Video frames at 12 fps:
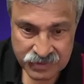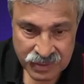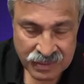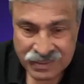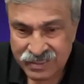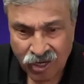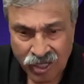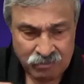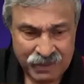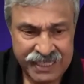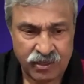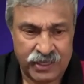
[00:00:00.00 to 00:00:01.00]
This is not
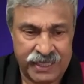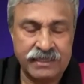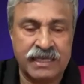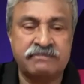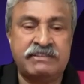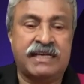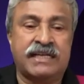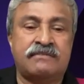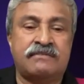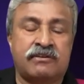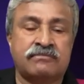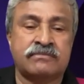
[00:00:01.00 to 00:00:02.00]
my drawing. I've taken it
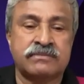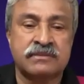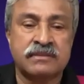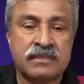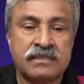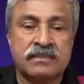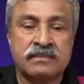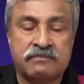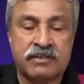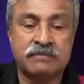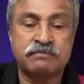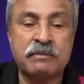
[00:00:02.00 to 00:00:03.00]
from one
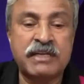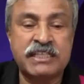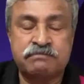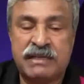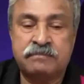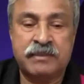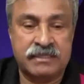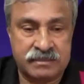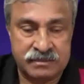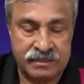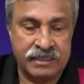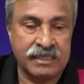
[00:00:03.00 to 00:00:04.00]
of the published papers
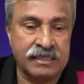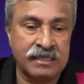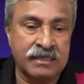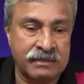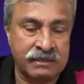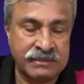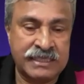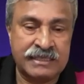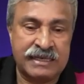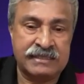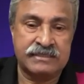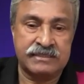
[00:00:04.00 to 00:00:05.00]
in one of the
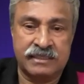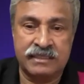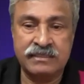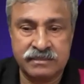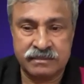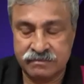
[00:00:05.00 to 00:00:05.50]
international journals.